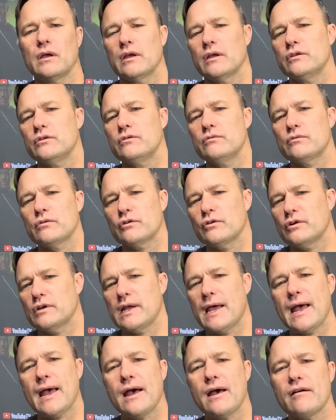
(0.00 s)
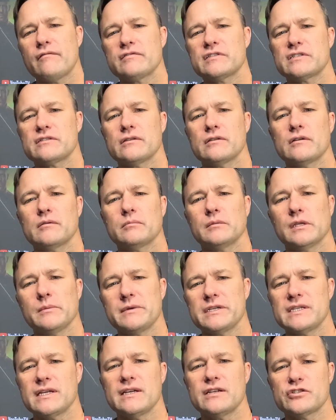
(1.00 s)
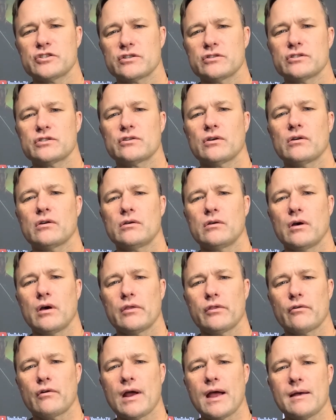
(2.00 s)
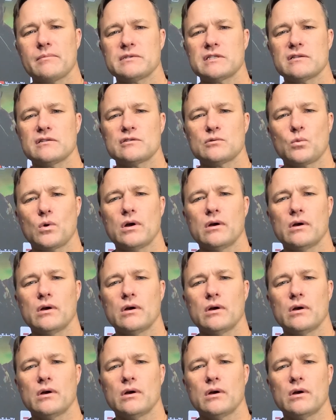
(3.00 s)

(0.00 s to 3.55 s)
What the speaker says: and you could have some limitations on other apps as